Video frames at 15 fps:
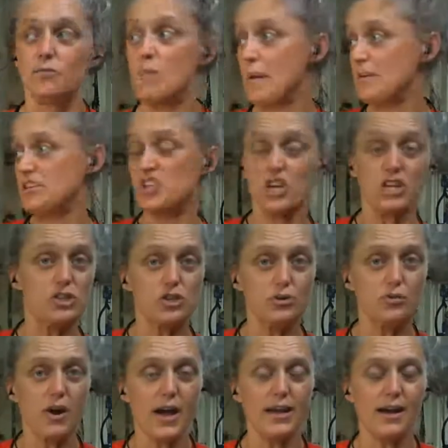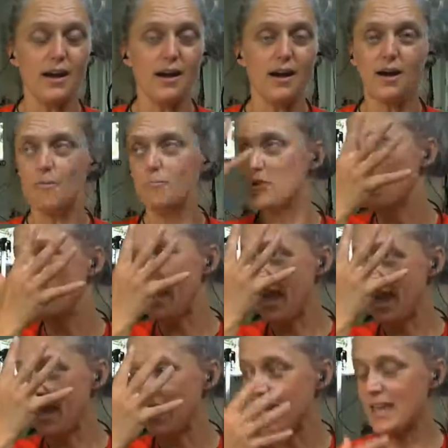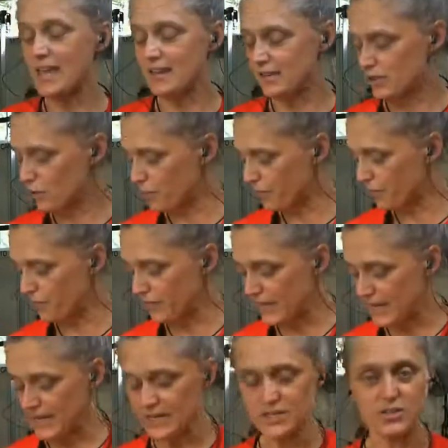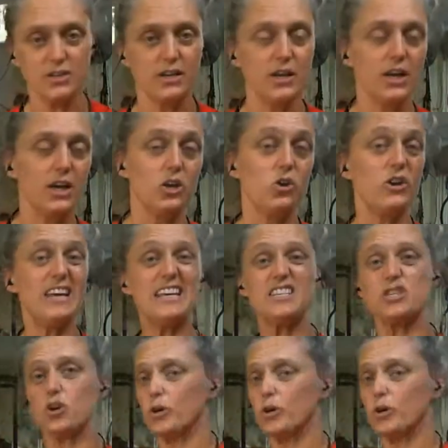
maybe just your right arm, your head, your feet, your knees,